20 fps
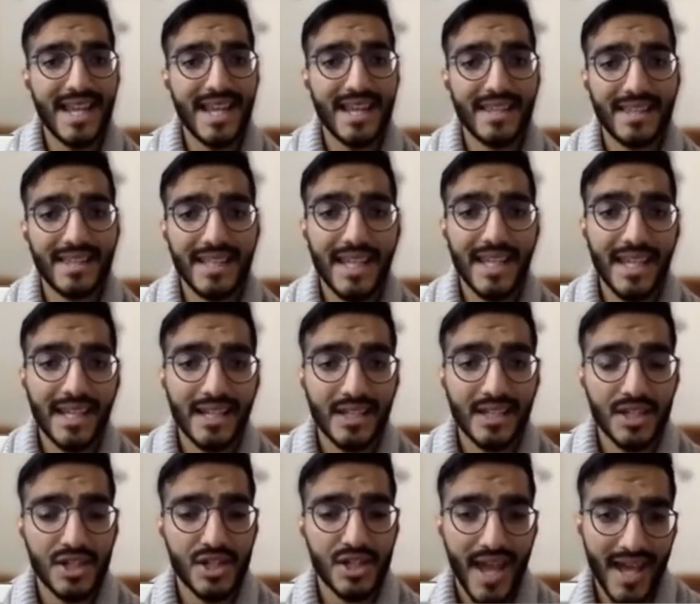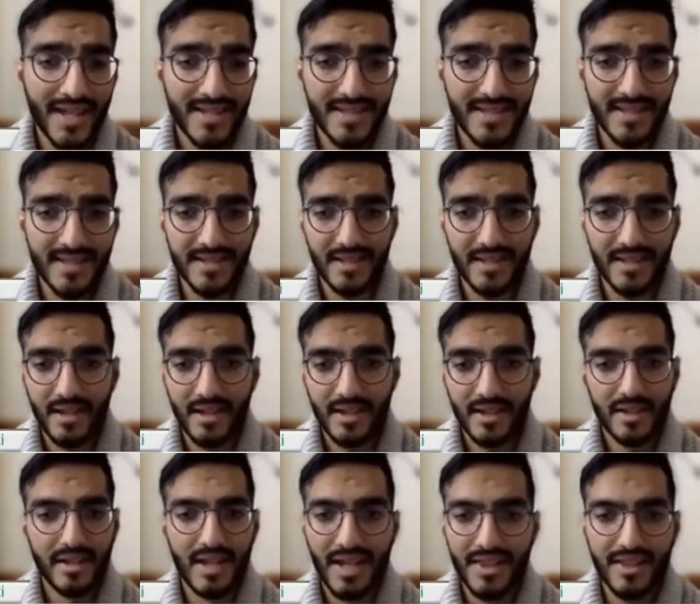is like the English S,
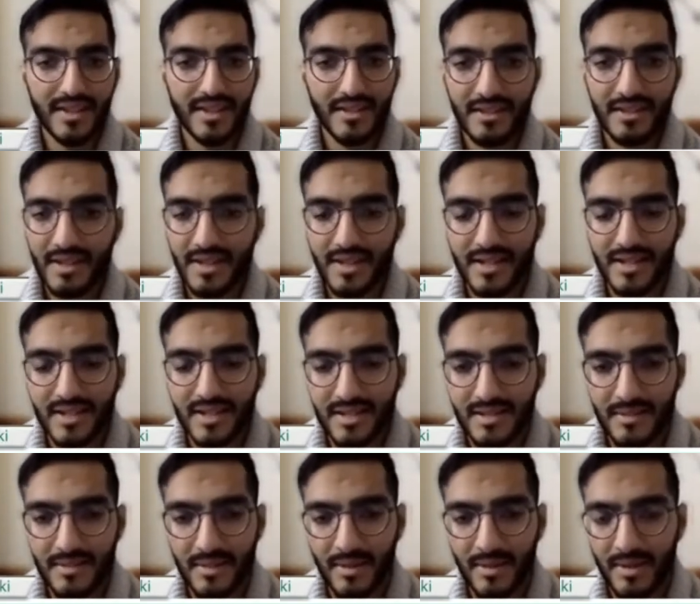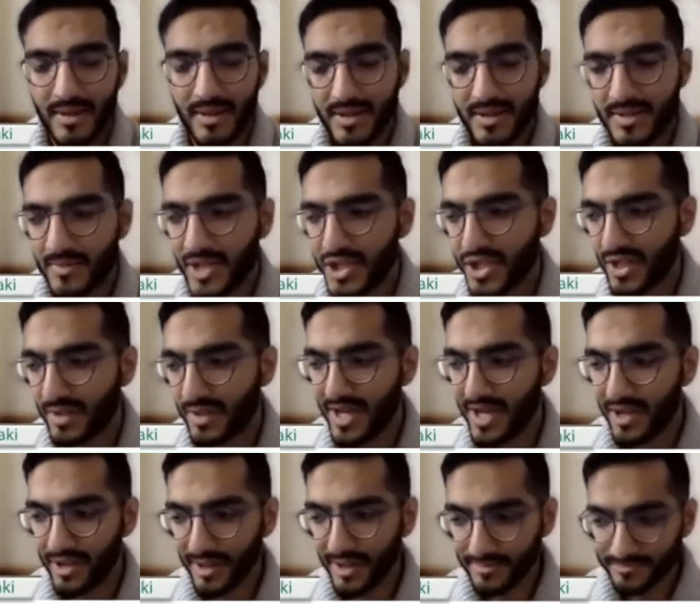nothing
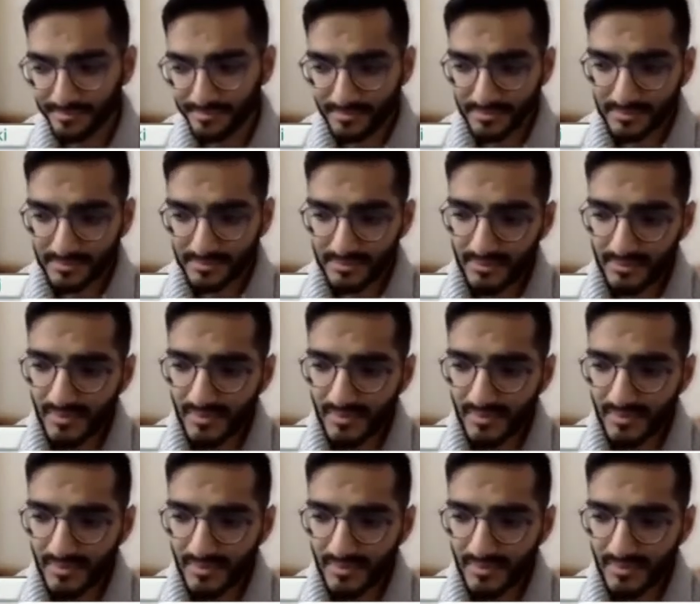special about it.